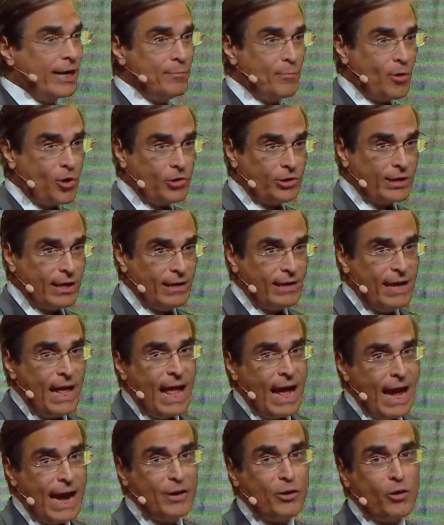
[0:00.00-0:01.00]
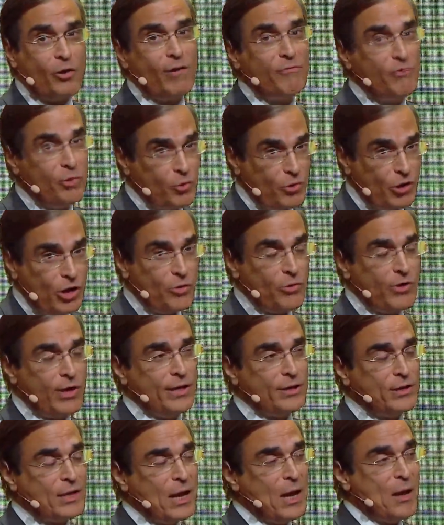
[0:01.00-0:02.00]
immortal. I don't know if you knew
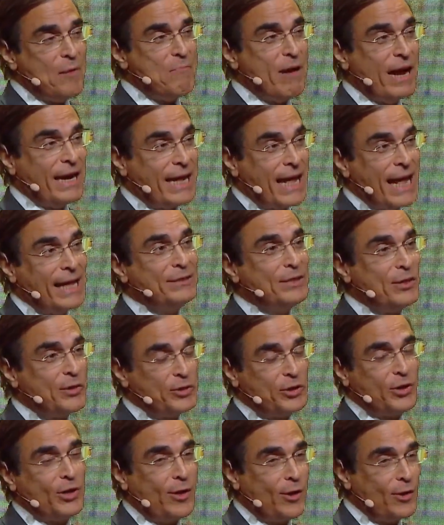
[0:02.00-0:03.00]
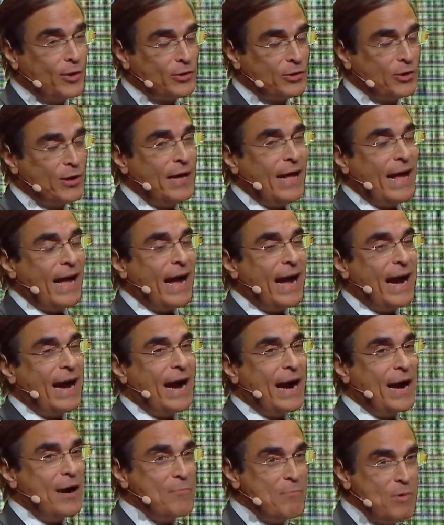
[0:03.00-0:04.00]
this, but cancer cells
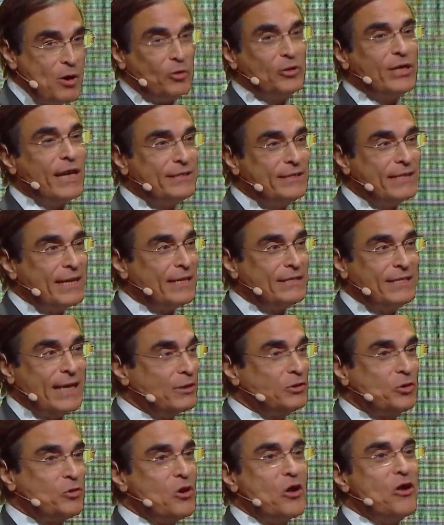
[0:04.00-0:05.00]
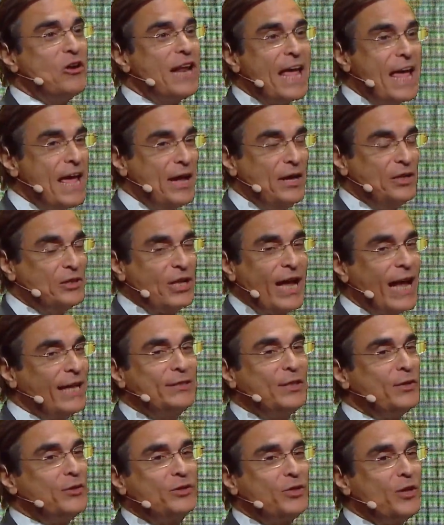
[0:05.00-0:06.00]
are mutant cells that do not age.
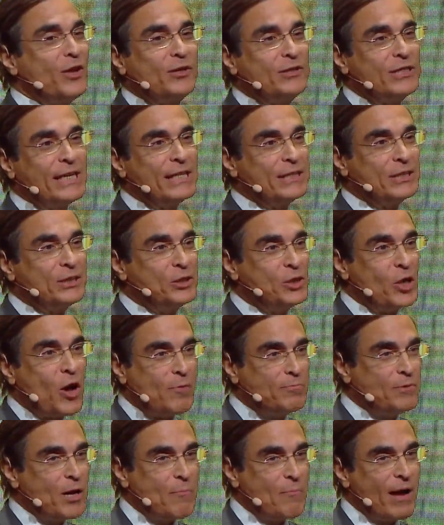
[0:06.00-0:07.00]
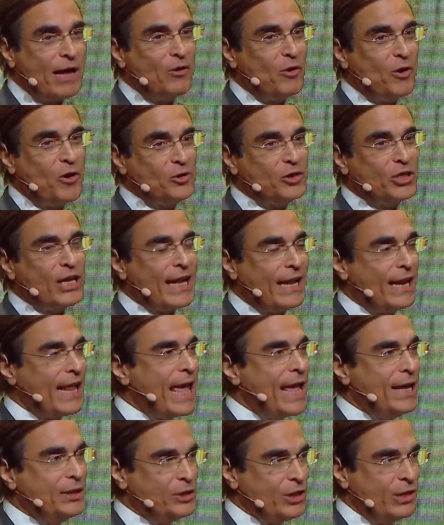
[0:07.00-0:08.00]
Cancer cells stopped biological
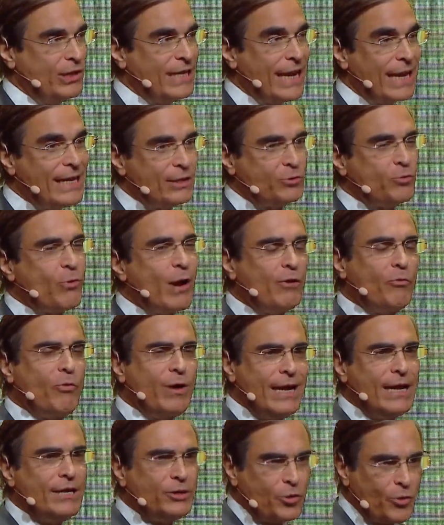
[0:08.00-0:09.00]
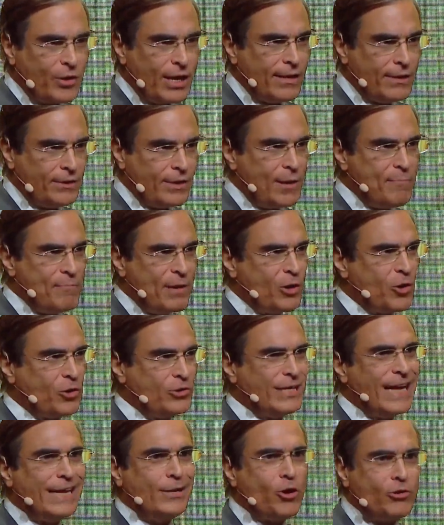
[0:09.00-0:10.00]
aging. That is why we need to kill them, because
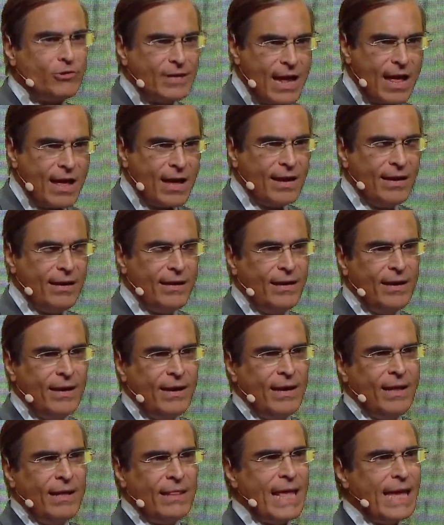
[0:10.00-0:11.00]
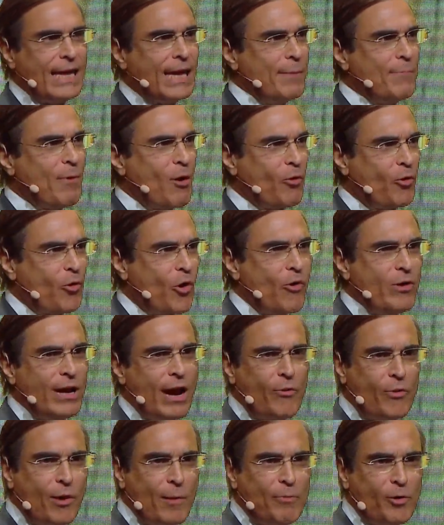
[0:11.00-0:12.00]
they don't die. They keep on growing
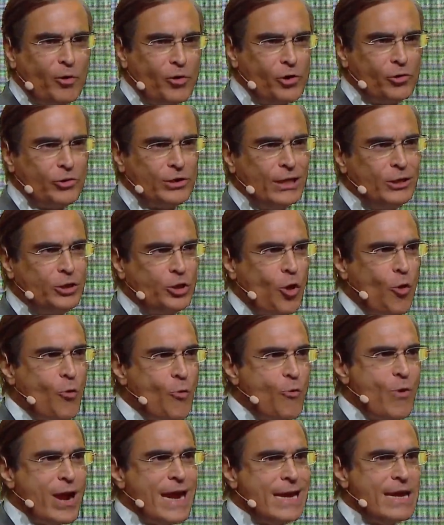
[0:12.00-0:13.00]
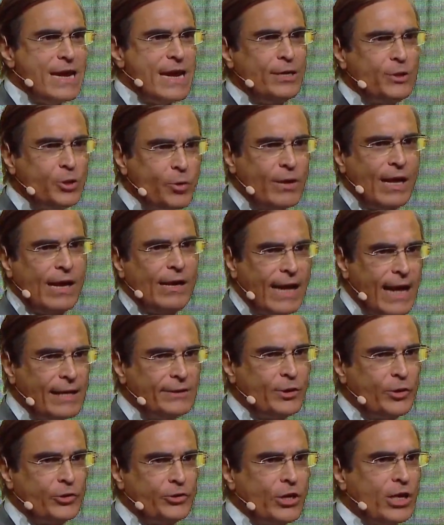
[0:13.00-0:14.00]
and reproducing. So we need to kill
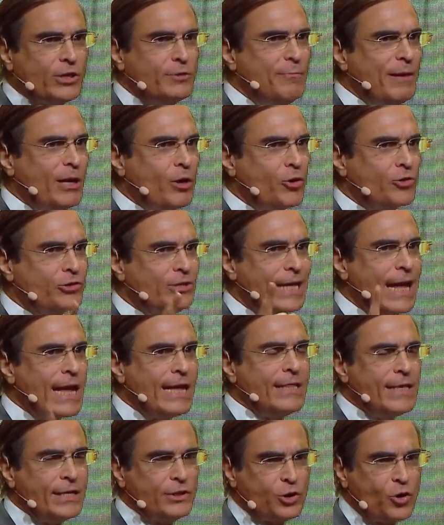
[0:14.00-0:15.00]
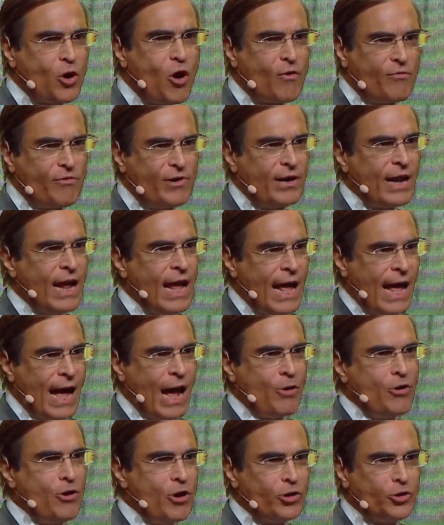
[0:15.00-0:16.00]
cancer cells because they discovered
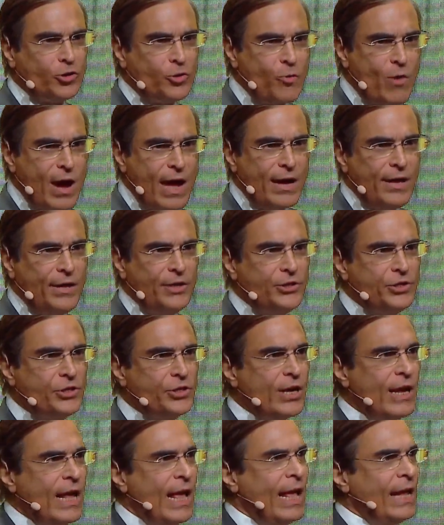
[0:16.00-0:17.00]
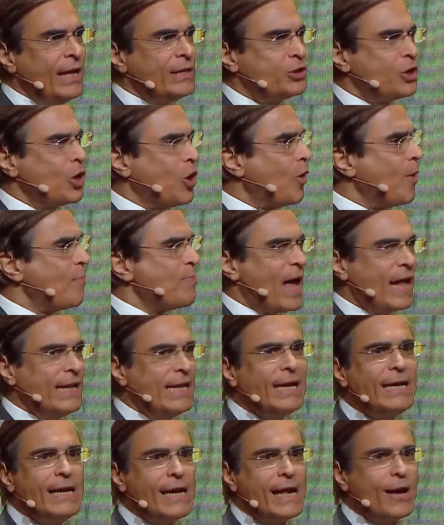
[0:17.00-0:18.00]
how not to age. So, and
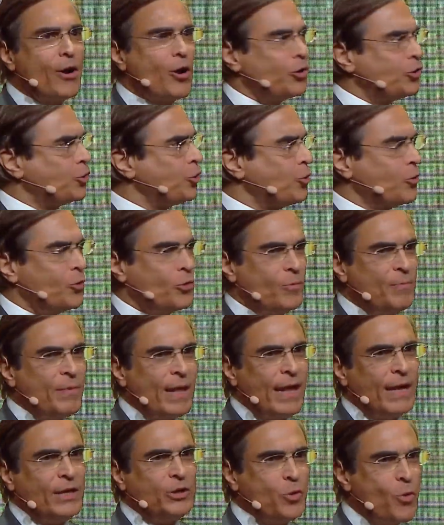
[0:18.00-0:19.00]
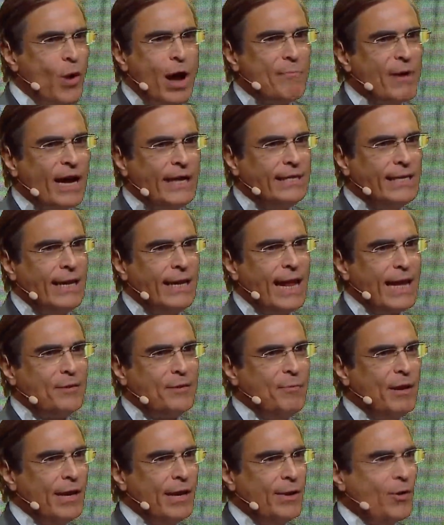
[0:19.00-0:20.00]
they didn't go to MIT like
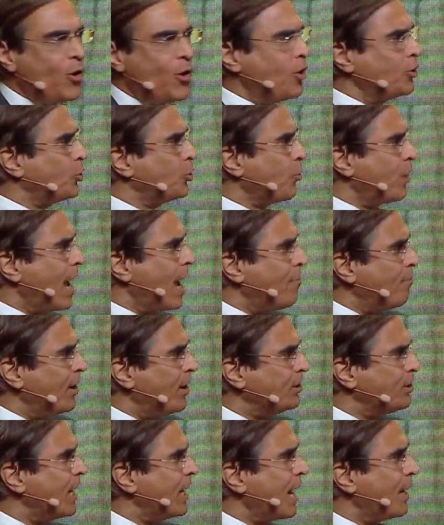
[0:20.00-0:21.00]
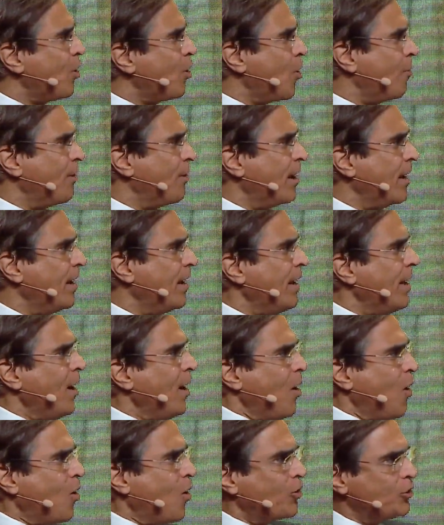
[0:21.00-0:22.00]
me, or to Cambridge like Aubrey,
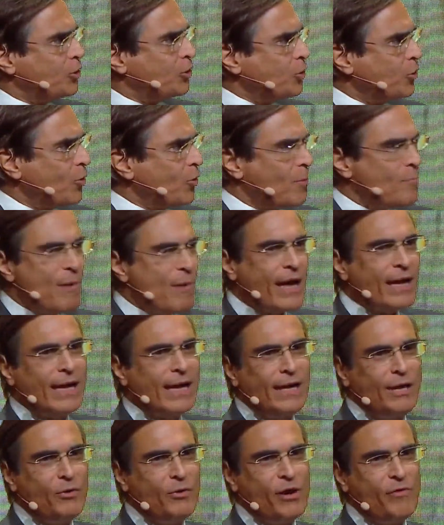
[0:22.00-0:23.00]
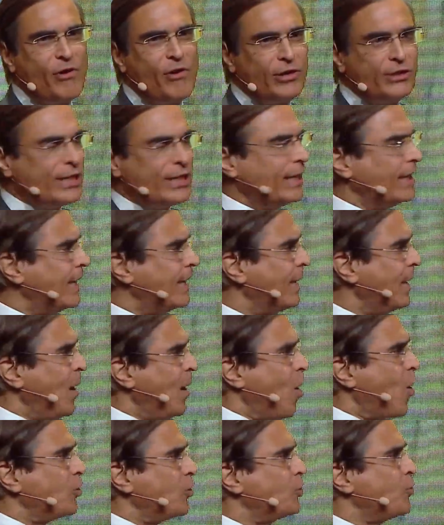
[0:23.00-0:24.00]
or to McGill University,
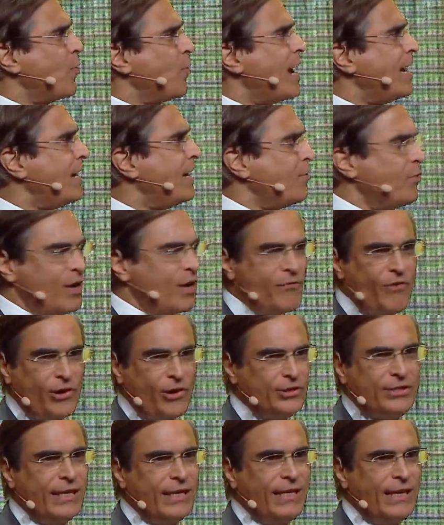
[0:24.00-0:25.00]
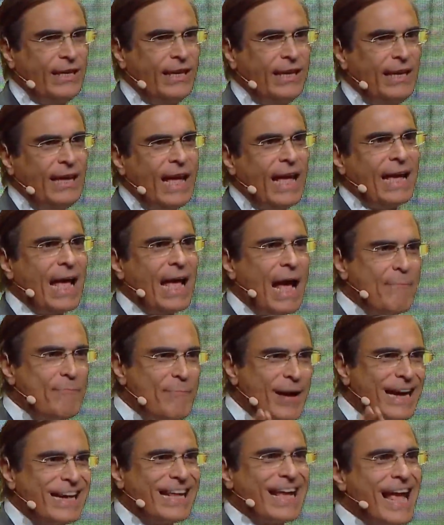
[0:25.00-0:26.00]
or to any university.
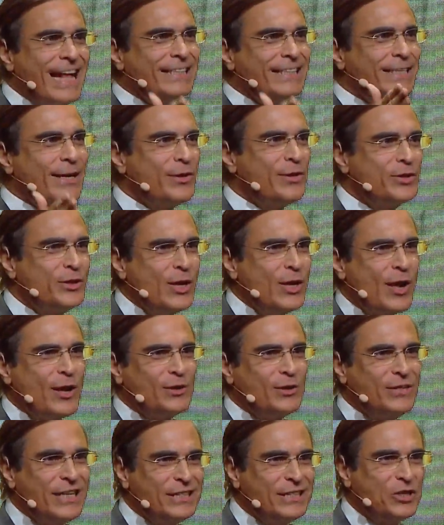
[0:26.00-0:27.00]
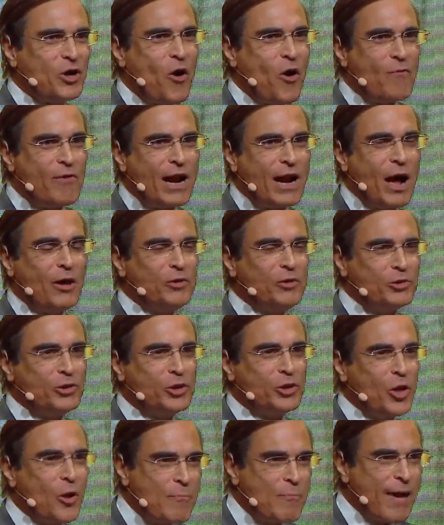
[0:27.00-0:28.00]
But cancer cells discover how to
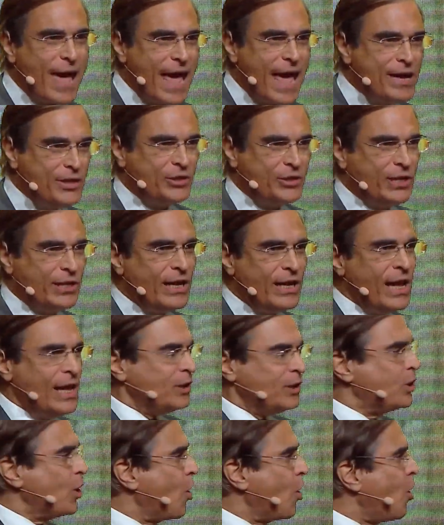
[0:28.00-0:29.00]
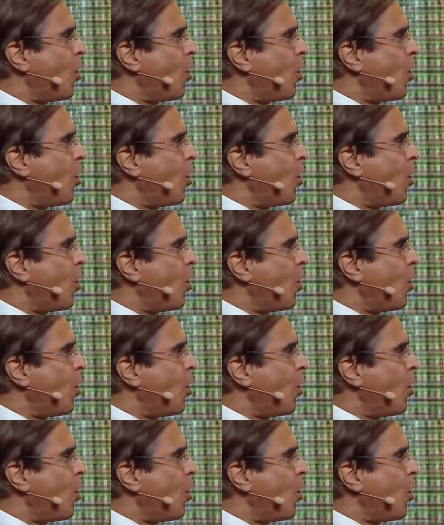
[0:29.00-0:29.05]
stop aging. So,